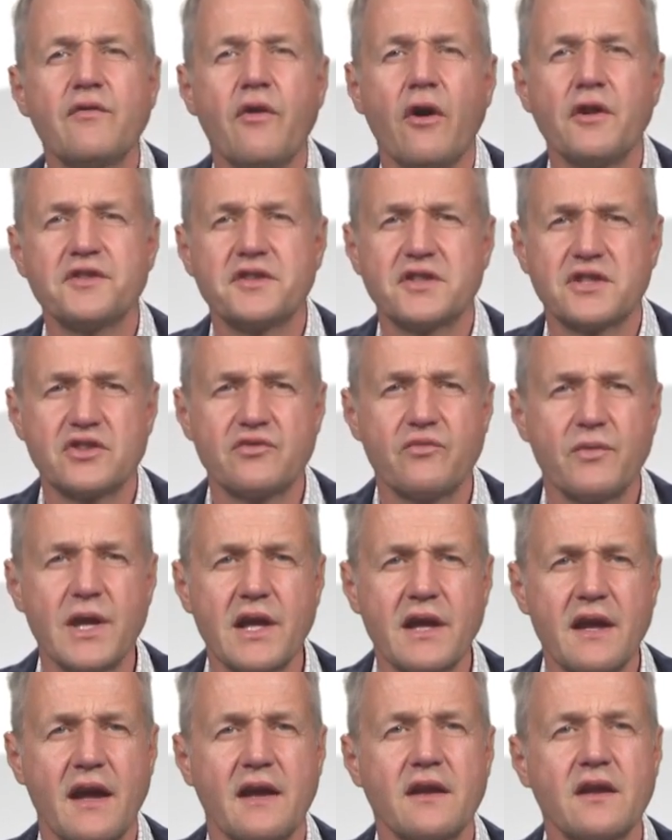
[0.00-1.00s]
voltage we
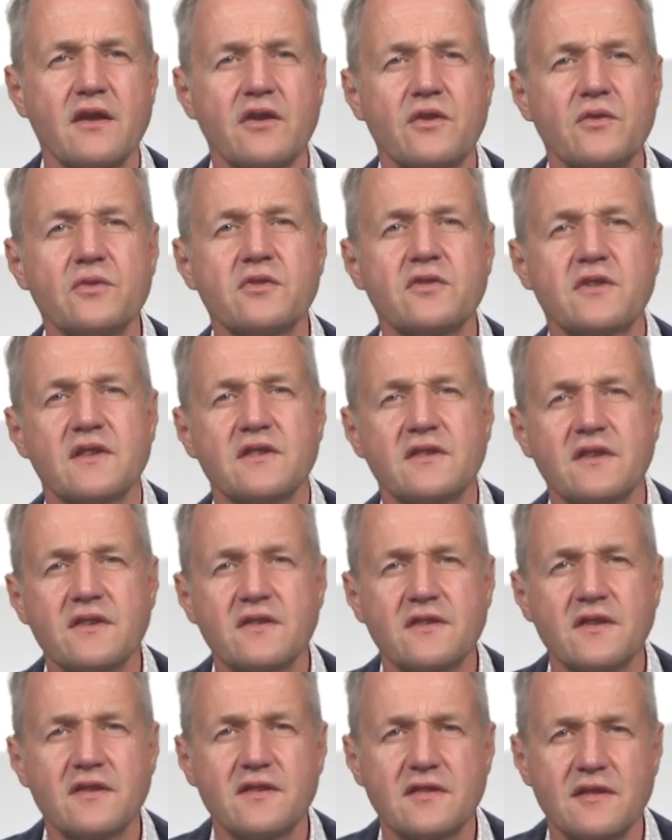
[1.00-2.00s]
can use in this
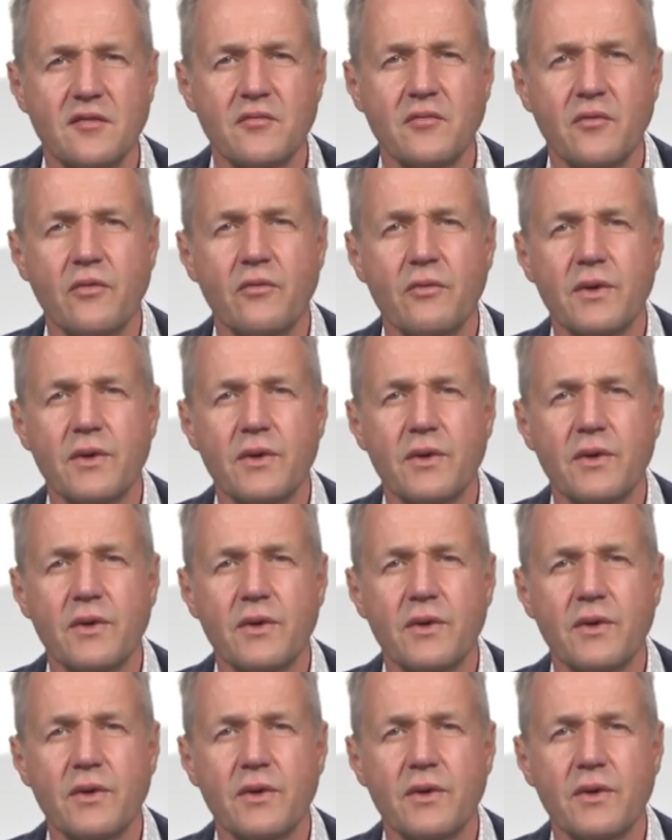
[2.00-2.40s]
system.